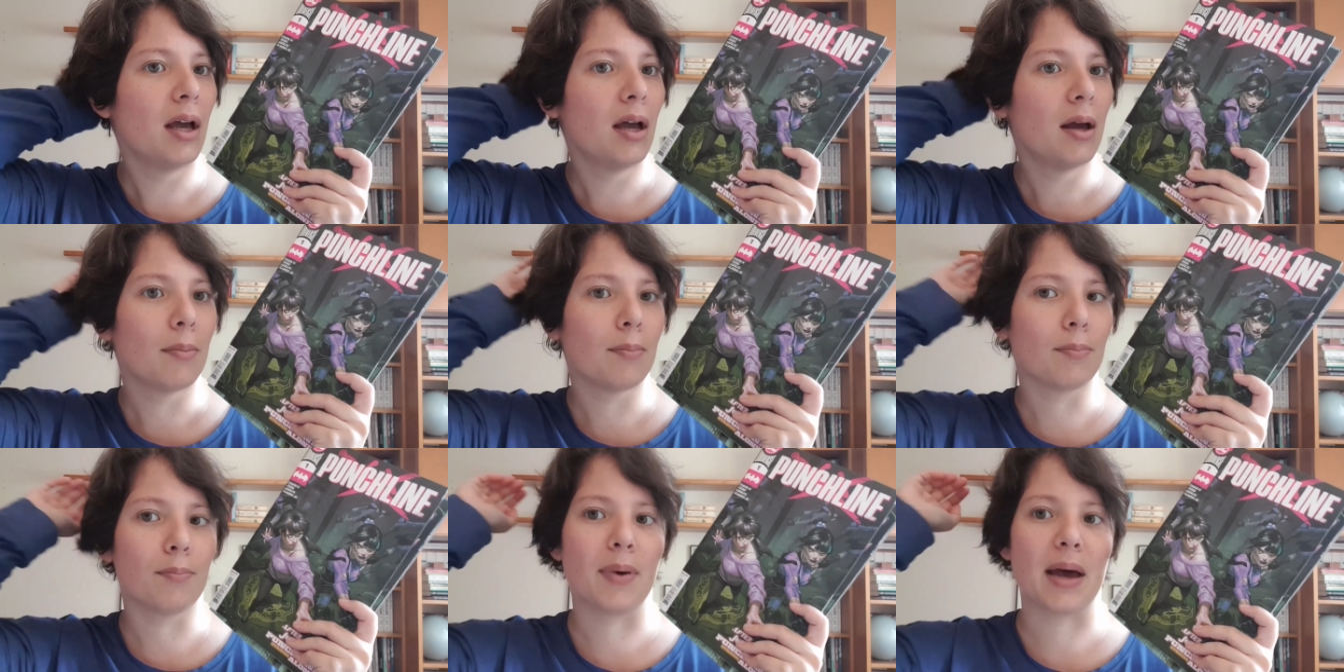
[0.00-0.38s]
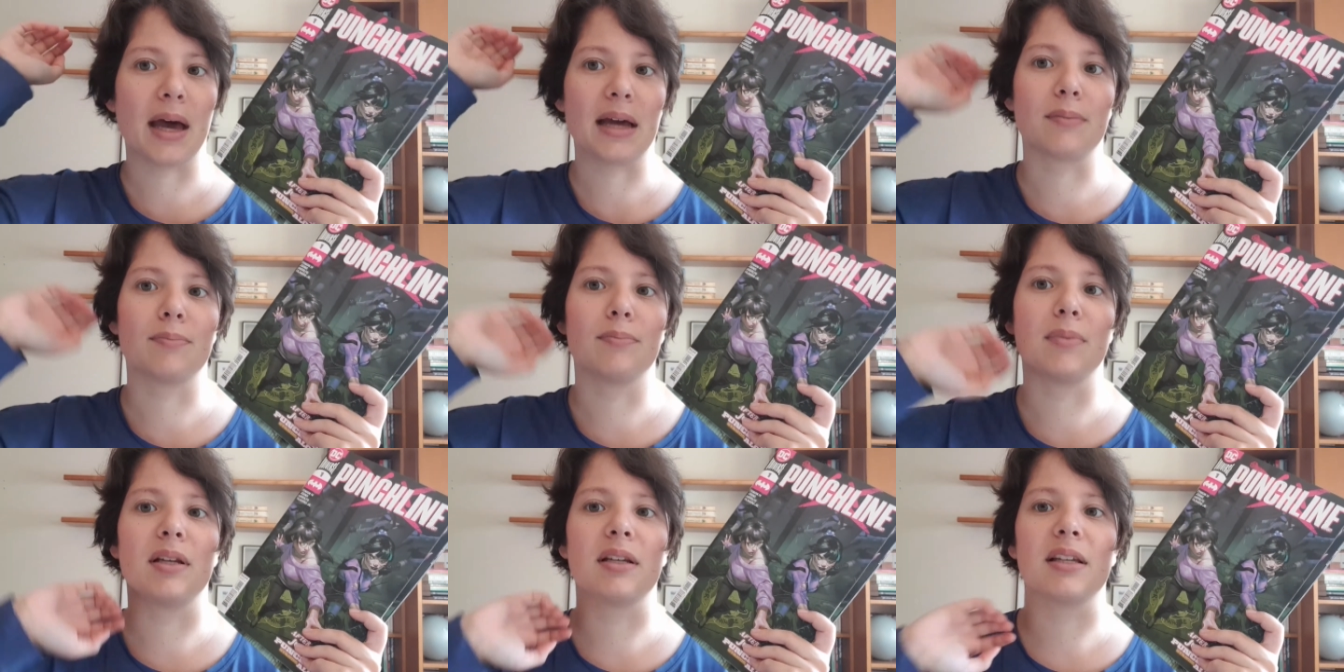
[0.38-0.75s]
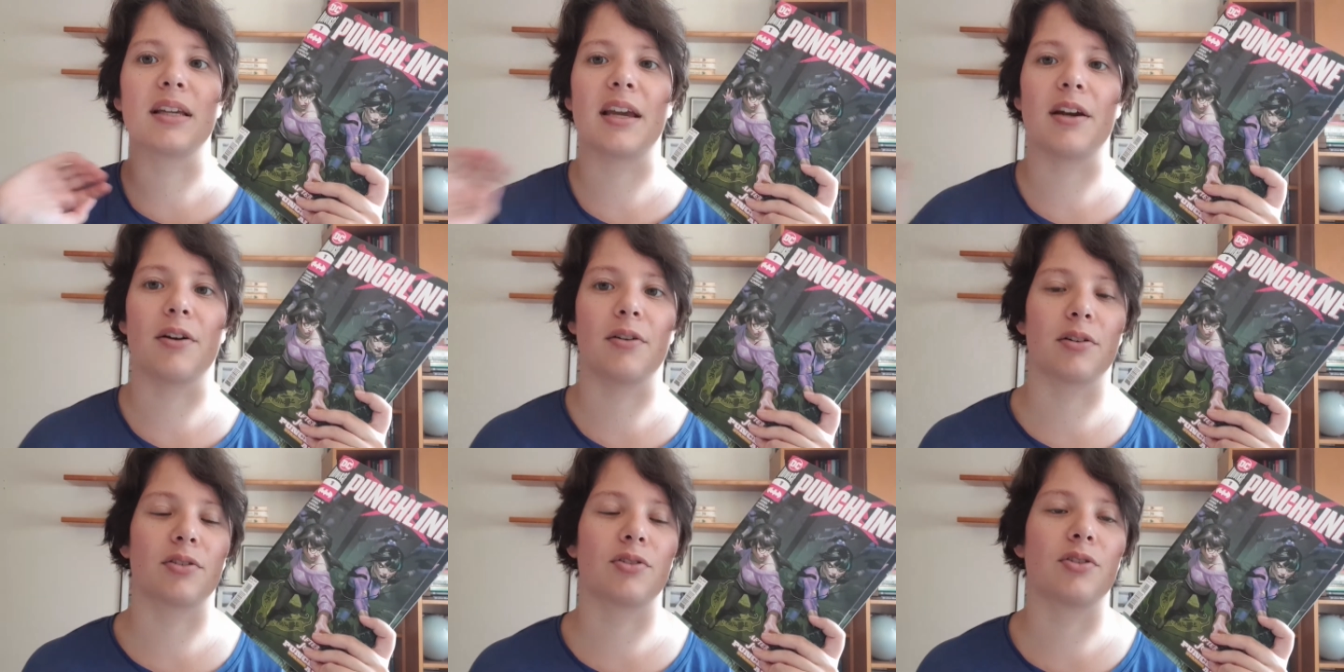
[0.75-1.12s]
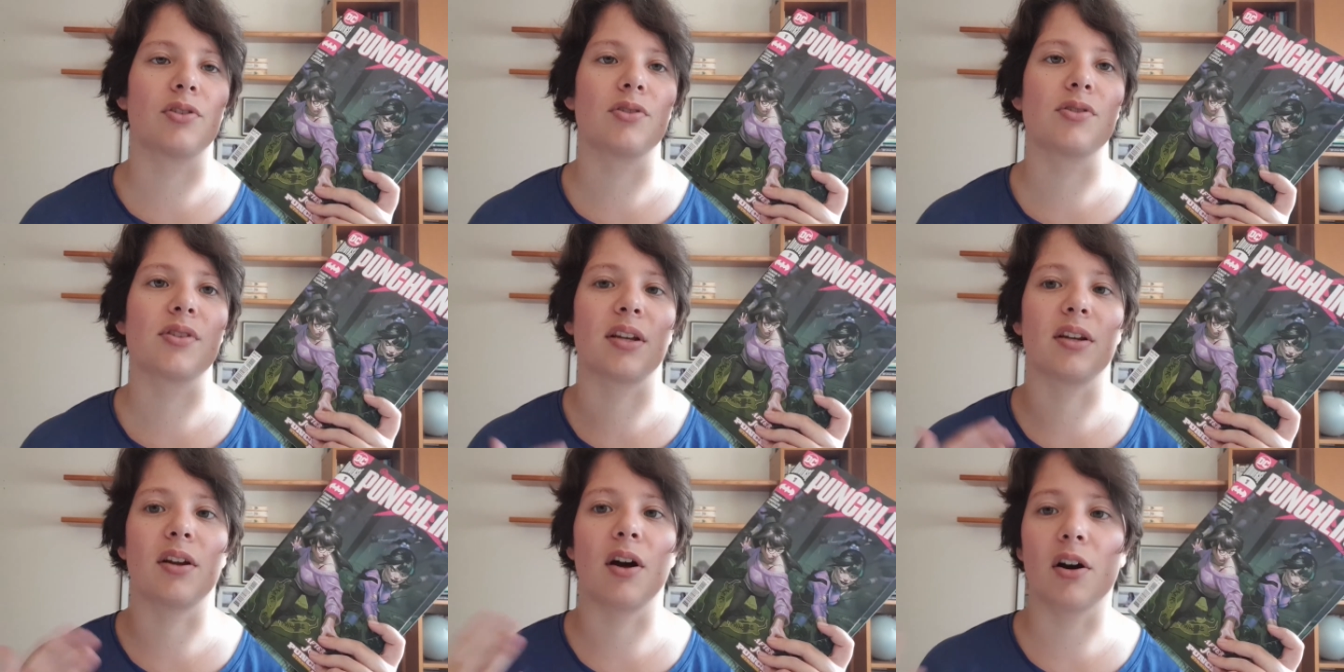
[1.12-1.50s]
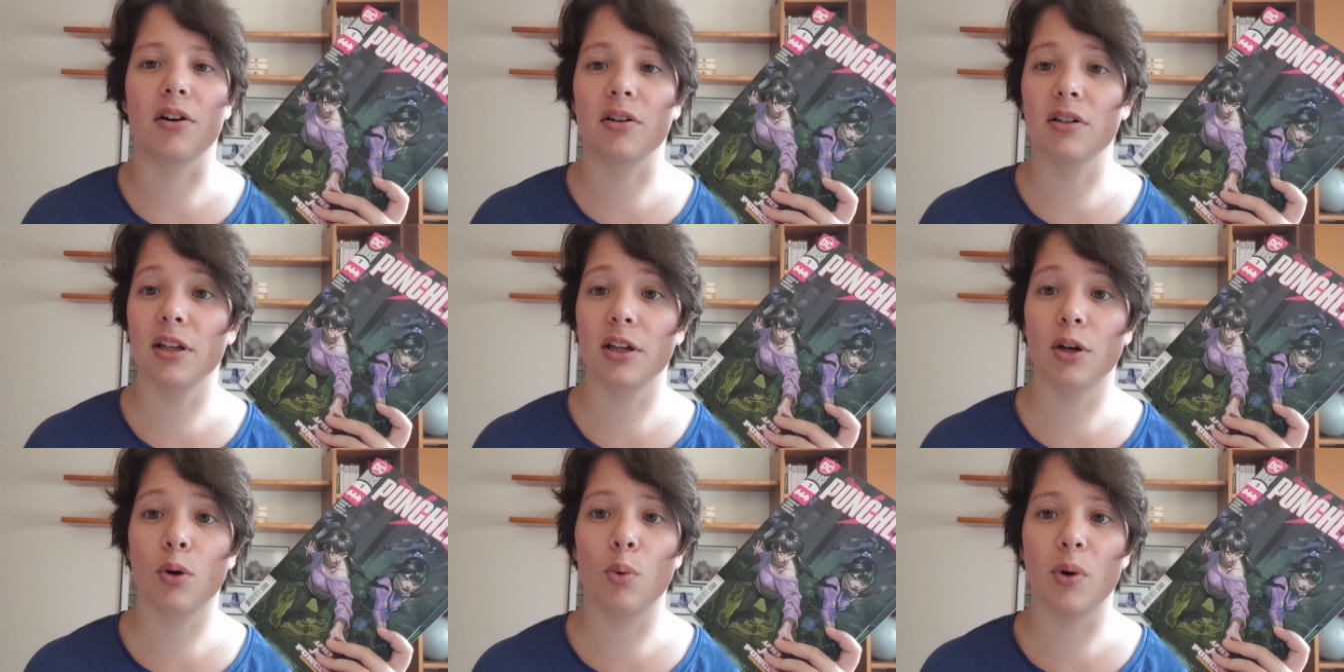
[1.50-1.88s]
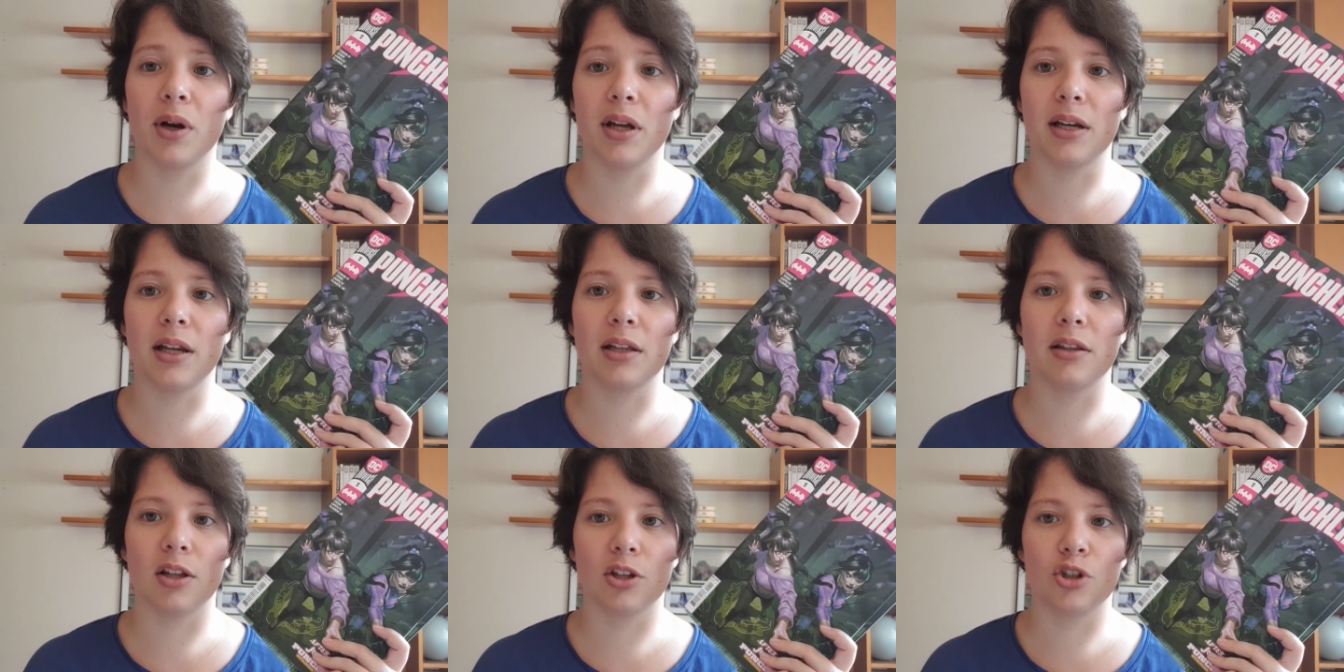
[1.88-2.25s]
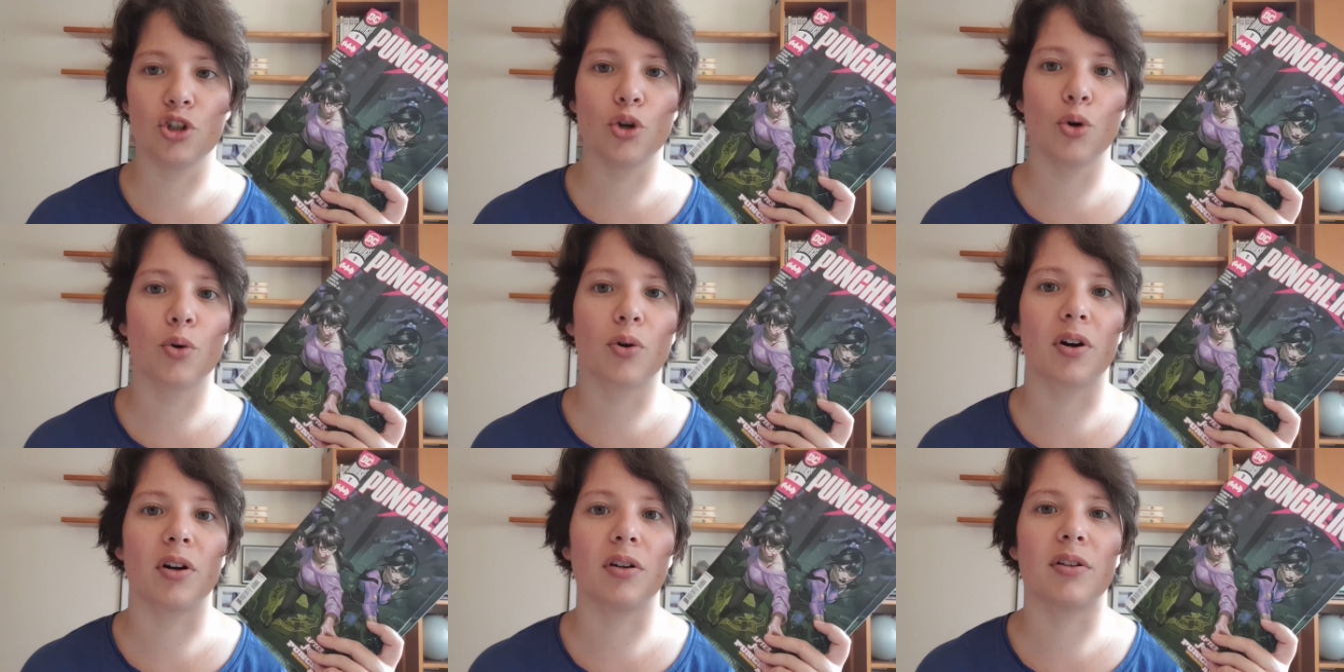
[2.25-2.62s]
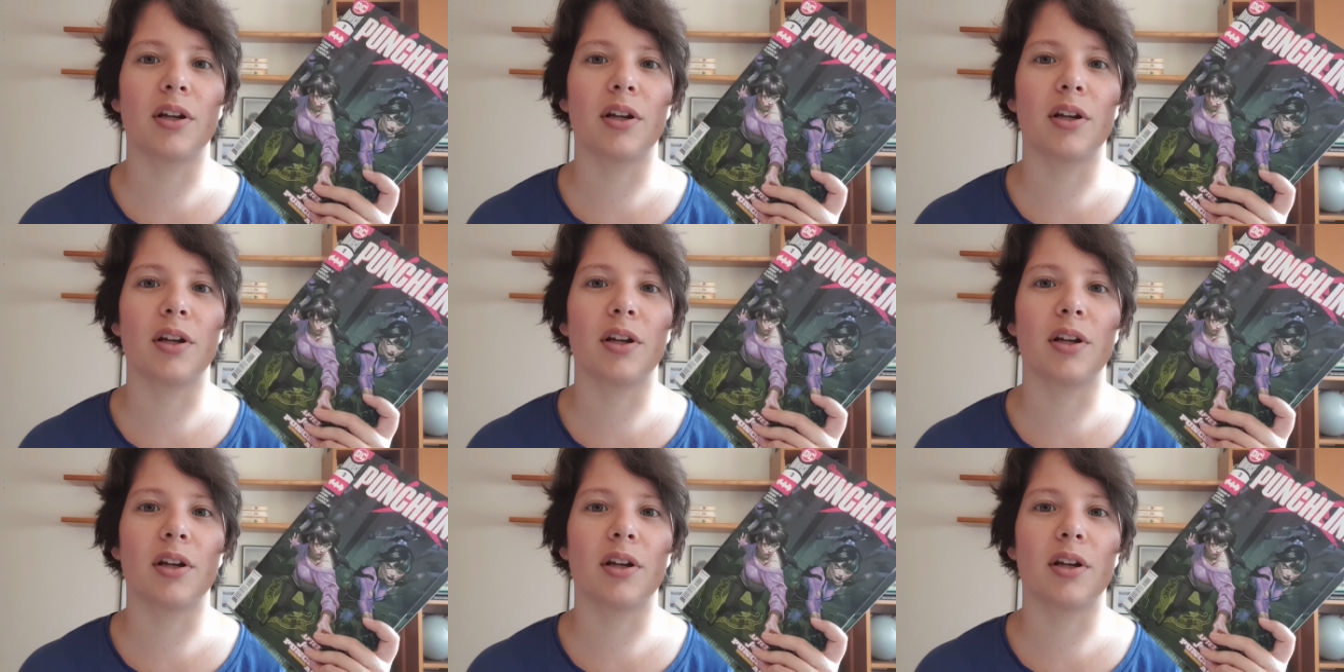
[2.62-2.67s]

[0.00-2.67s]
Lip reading: Batman characters, and Harley Quinn and the Joker,